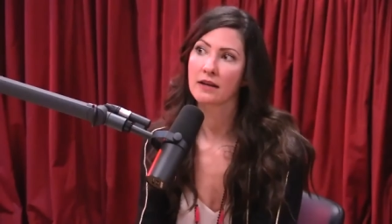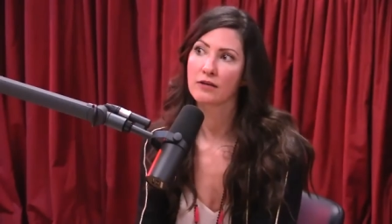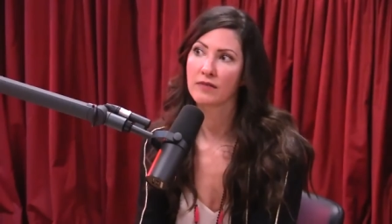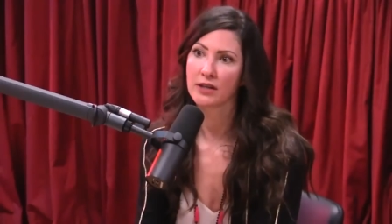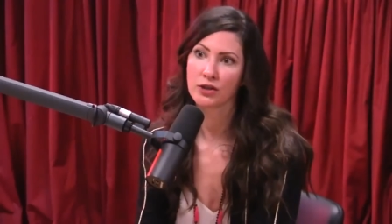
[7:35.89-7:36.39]

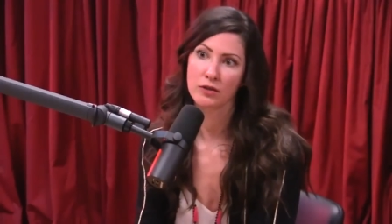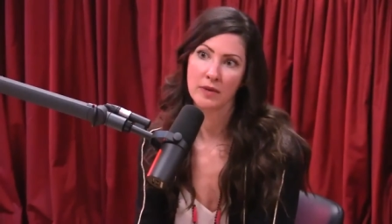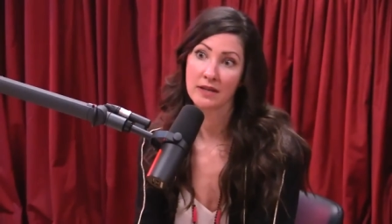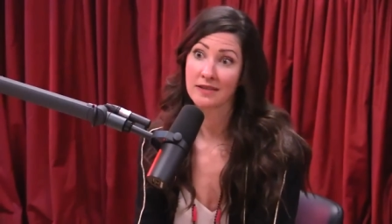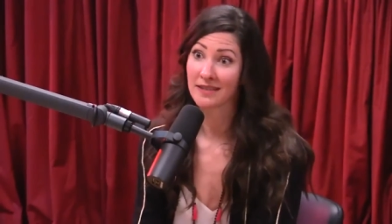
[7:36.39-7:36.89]
Conventional
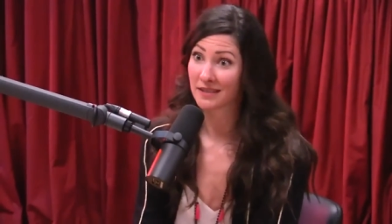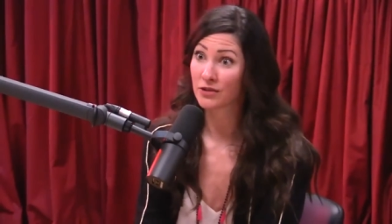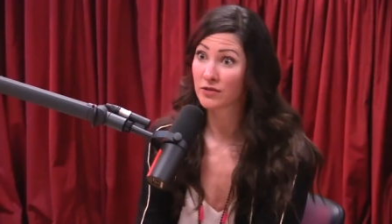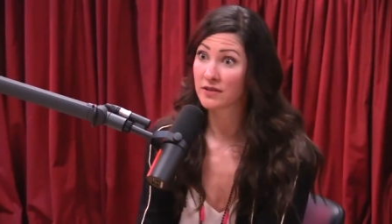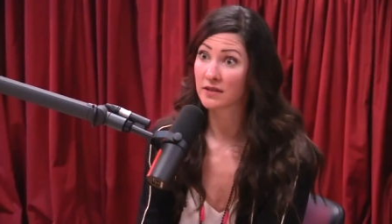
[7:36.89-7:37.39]
medicine is
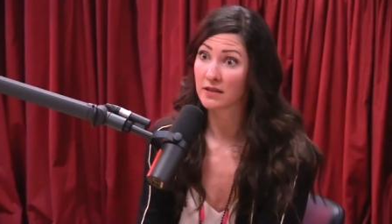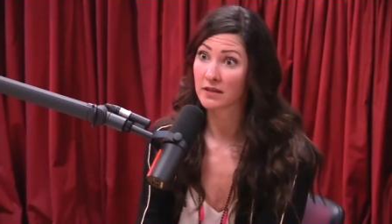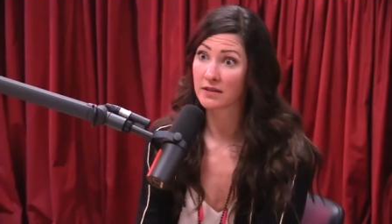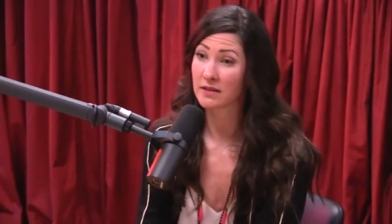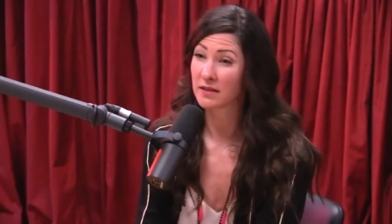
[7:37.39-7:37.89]
interested in
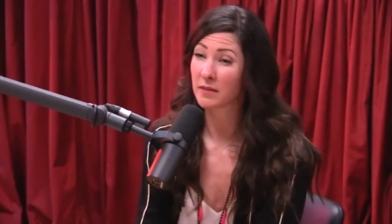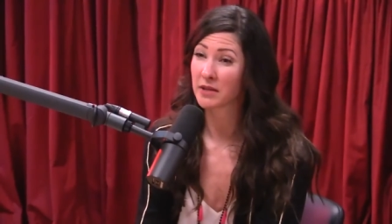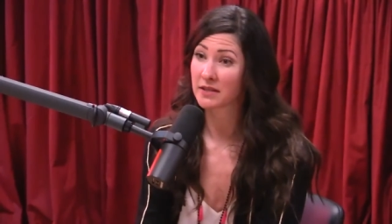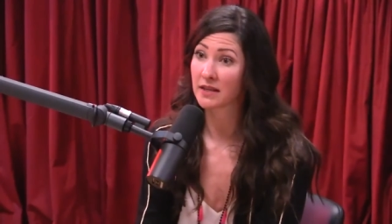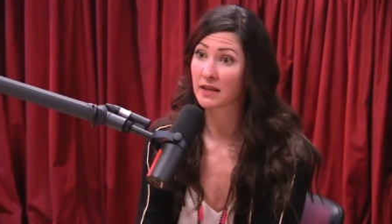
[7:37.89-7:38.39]
this to some
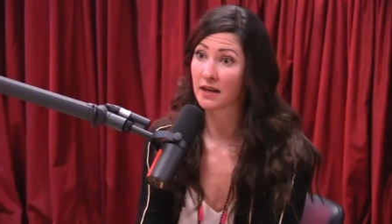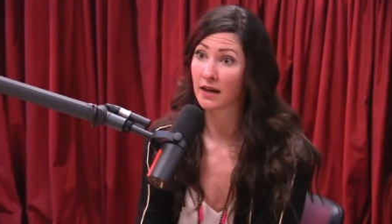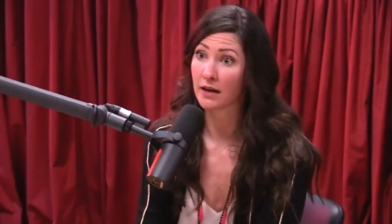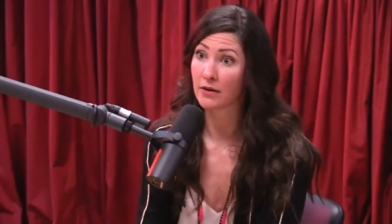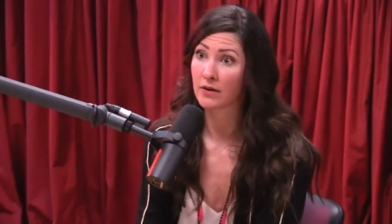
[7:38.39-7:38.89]
extent
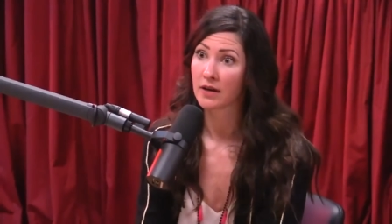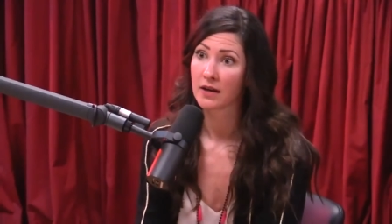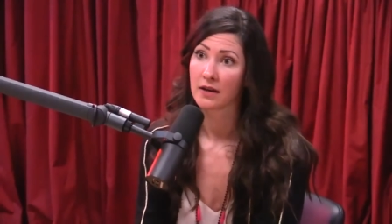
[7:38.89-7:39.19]
now,